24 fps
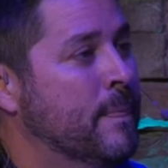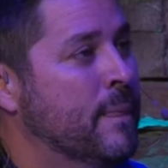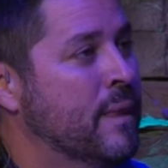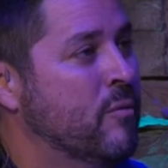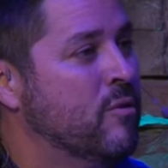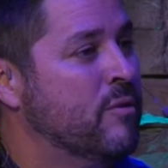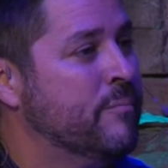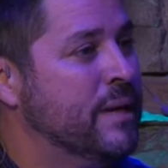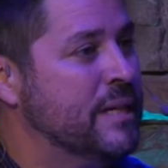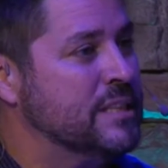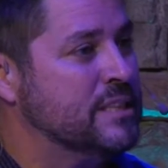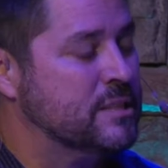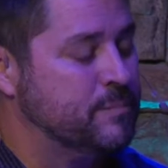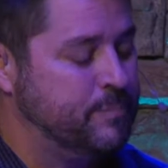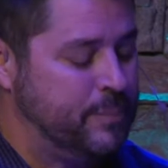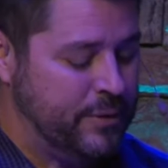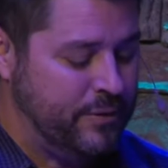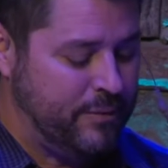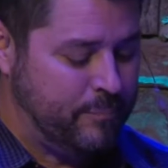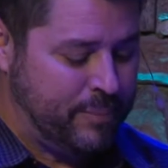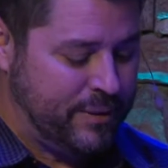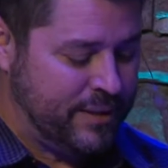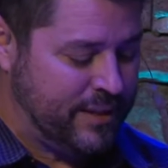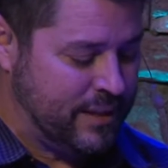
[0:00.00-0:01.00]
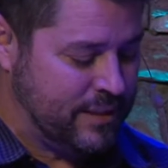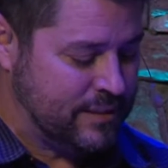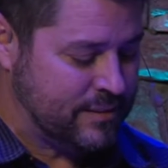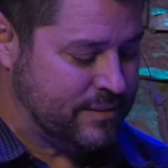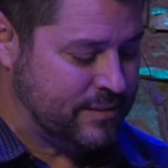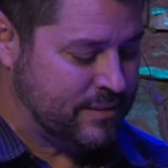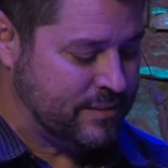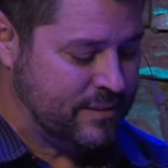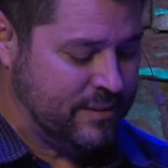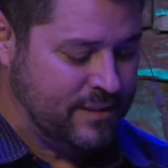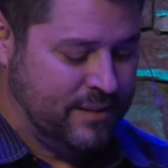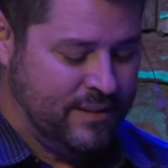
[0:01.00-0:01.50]
And when my spirit begins
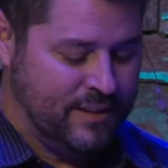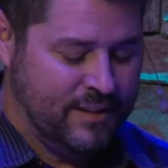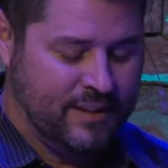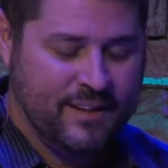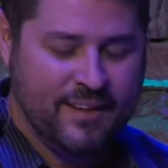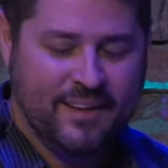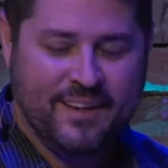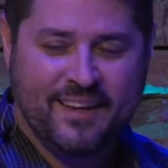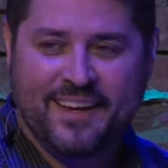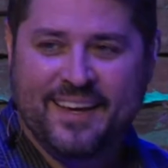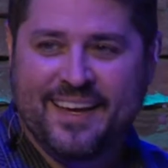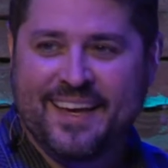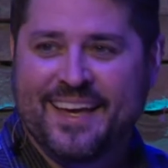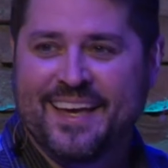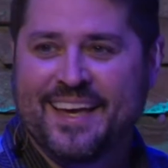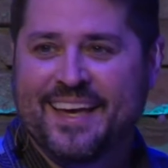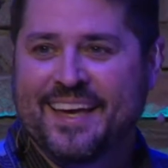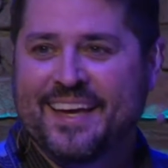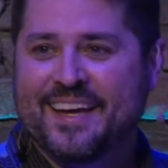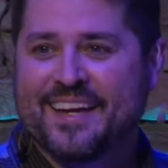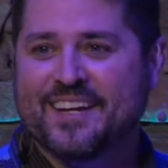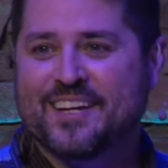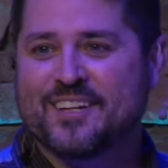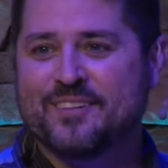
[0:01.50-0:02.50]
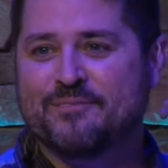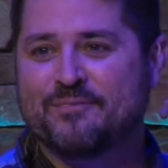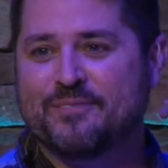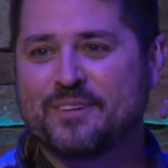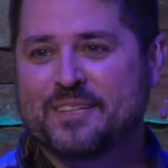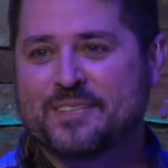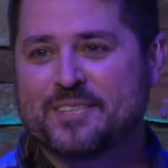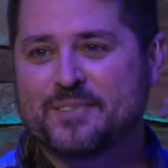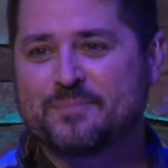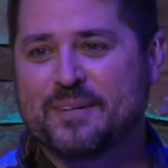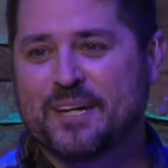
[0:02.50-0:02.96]
to convince